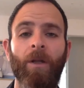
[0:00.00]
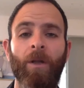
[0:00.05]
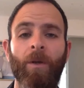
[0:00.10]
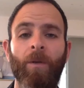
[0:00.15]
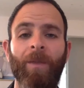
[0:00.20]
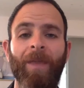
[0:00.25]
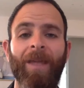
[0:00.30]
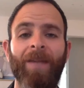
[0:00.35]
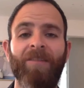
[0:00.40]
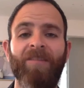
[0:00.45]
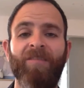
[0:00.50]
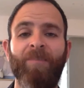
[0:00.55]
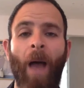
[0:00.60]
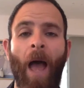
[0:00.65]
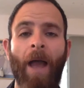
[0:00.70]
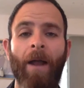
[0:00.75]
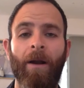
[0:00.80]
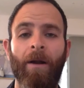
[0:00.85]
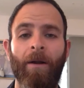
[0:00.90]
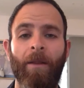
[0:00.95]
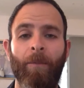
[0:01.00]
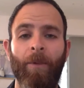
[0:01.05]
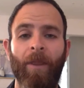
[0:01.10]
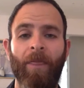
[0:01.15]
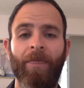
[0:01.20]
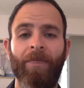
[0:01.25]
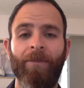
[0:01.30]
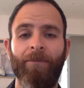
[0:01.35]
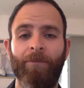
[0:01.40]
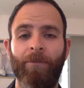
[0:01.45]
to do? They get inspired. They want
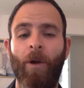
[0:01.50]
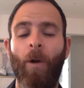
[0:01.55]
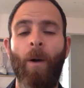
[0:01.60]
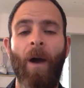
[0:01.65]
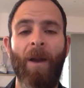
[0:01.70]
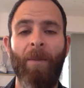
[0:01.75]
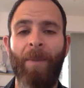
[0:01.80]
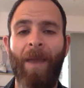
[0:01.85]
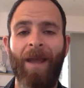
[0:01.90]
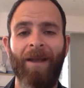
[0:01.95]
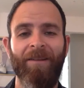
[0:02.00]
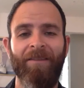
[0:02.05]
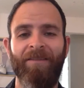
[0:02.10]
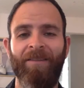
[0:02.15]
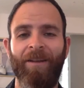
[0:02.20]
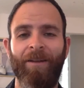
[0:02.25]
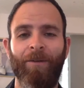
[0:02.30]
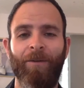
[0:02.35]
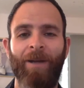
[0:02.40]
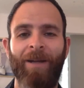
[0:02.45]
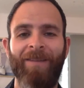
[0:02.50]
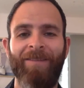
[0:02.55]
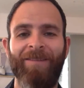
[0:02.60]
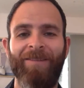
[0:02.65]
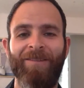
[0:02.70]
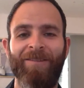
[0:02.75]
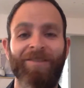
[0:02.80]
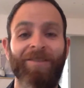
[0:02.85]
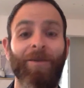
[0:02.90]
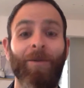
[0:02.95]
to throw out a pack of cigarettes
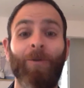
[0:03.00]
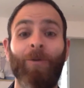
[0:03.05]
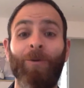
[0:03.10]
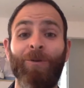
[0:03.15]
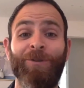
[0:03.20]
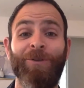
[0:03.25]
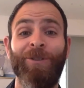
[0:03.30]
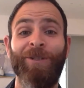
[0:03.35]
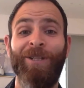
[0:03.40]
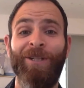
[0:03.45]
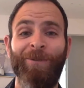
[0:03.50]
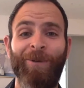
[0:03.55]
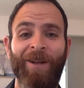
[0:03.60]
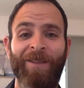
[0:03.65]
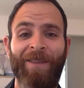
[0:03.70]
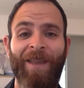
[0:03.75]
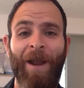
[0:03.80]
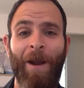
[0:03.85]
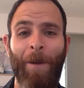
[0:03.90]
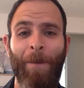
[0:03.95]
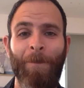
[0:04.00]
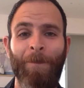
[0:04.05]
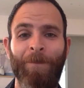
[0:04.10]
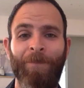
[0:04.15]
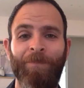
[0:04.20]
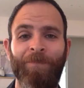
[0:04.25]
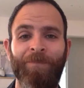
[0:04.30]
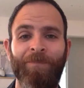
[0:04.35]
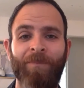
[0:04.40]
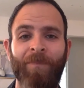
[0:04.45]
and just go cold turkey right there.
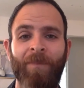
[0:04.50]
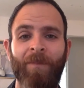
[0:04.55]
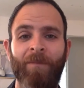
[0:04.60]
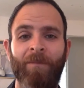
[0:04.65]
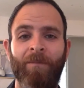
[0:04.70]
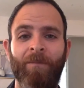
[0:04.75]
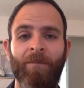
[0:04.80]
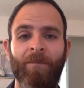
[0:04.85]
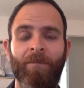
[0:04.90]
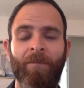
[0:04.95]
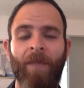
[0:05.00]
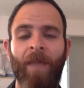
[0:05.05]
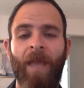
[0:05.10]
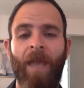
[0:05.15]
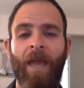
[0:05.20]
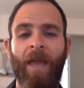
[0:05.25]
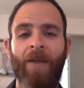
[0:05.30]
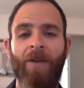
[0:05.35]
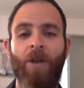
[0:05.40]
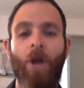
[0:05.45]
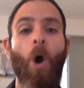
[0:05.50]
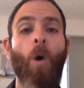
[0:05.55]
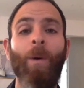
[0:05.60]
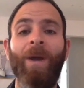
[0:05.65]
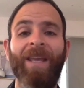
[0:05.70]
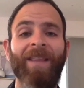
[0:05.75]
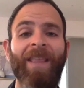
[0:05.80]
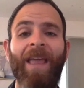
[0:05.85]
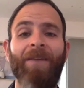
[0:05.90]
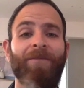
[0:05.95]
And
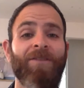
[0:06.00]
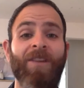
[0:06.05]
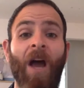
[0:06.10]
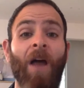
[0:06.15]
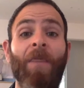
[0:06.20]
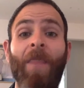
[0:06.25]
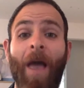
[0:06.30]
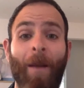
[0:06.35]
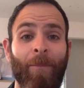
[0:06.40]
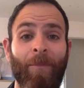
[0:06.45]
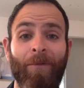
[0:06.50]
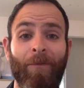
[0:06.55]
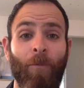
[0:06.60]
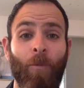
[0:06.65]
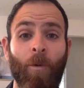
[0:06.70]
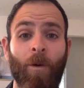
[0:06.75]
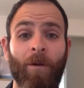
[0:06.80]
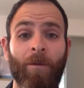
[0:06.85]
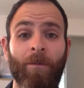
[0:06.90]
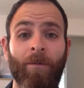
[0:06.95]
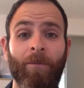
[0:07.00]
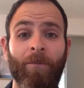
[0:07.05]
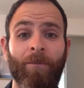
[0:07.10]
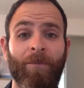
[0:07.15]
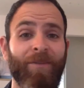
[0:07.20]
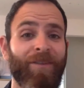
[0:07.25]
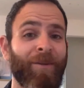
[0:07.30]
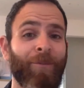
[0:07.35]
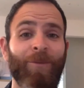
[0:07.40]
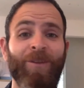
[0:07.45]
knowing they've done that before,
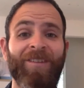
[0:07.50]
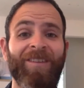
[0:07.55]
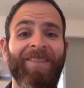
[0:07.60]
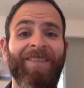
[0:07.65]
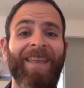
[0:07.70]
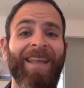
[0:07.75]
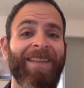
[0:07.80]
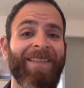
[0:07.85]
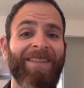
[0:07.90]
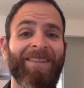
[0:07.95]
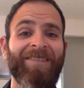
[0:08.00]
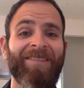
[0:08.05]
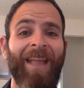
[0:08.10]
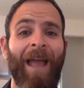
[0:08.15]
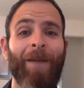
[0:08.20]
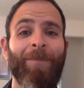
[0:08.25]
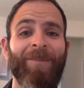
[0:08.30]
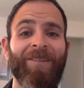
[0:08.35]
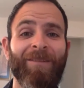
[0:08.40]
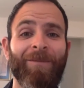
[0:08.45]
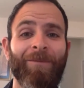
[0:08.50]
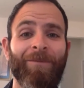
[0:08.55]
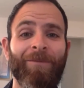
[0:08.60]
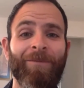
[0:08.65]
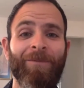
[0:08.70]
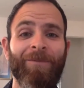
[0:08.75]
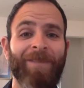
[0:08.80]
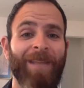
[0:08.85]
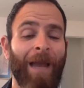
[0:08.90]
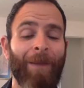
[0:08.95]
for some reason thinking this time is the
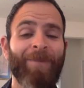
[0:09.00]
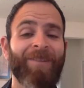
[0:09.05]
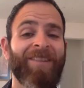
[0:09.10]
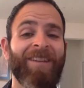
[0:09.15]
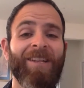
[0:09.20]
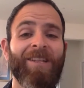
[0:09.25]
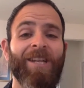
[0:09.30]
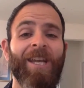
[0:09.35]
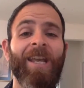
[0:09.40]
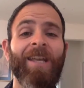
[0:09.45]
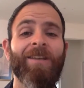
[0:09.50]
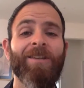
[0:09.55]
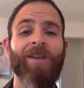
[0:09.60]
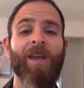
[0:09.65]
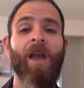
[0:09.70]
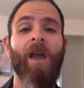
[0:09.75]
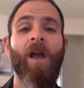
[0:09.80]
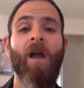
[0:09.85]
time it's going to change.